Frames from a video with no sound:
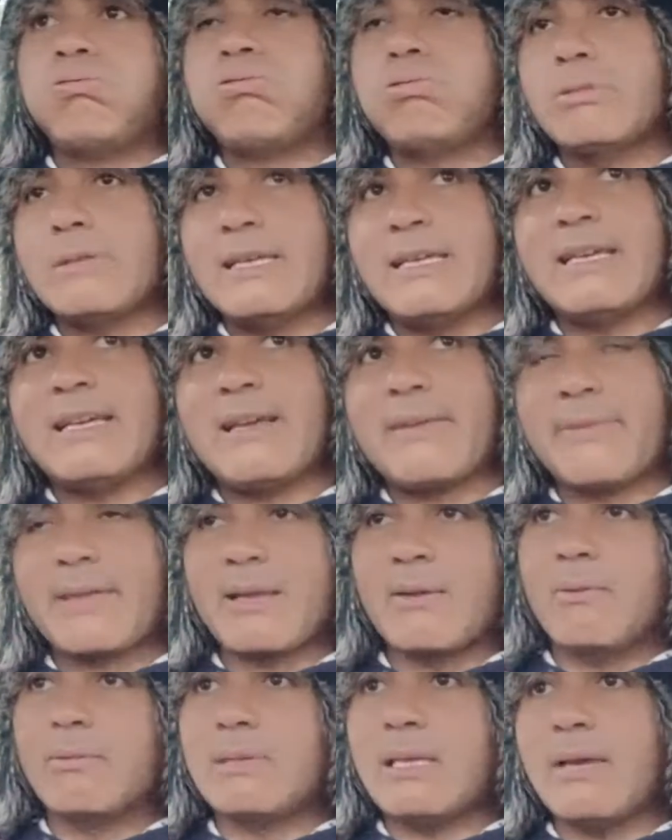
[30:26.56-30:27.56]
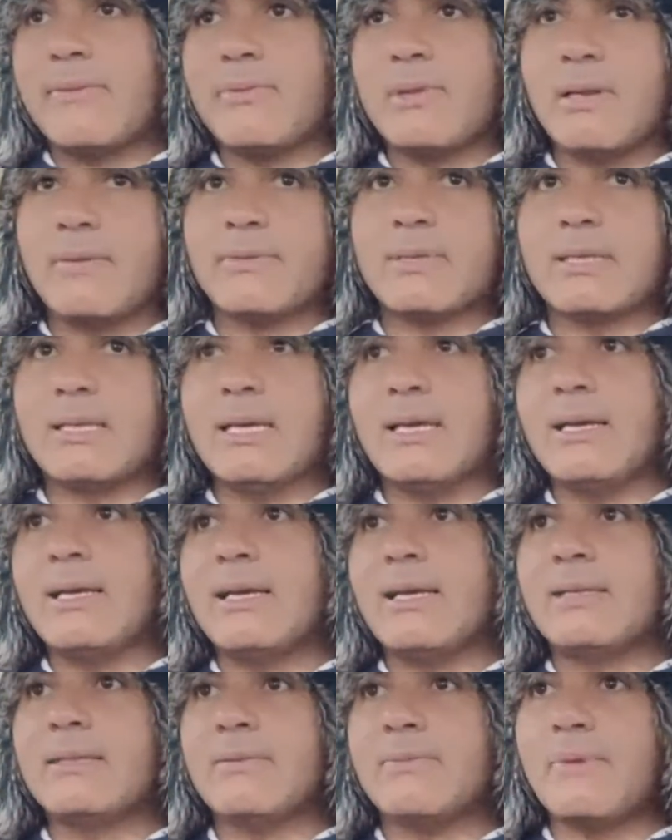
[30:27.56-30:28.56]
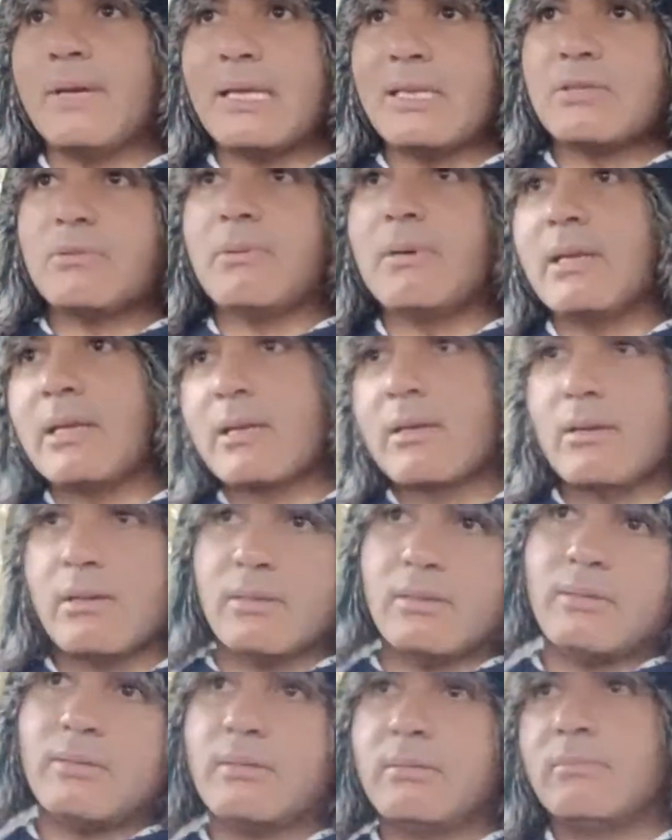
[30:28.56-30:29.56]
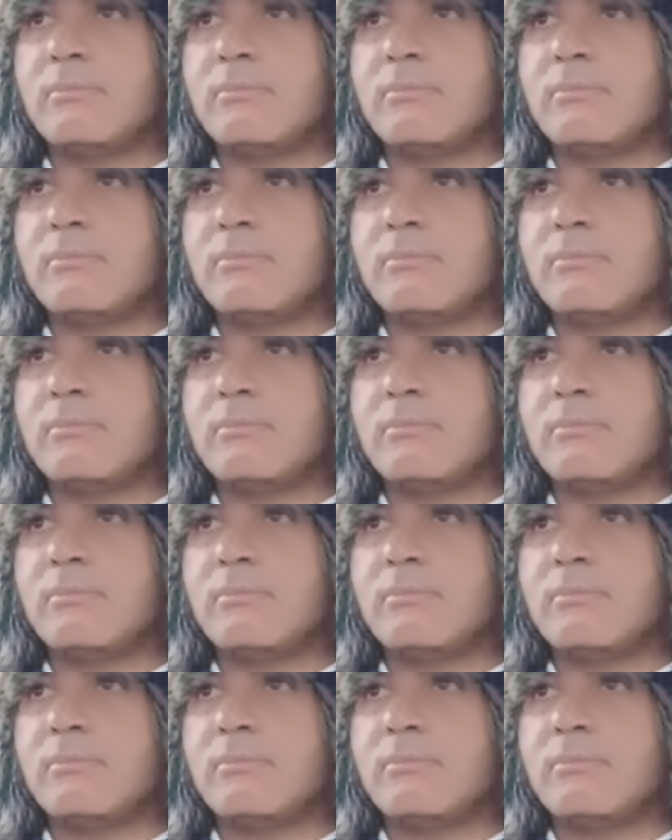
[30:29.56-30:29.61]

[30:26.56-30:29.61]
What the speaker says: So, yeah, I think I'll definitely have to get a device where I could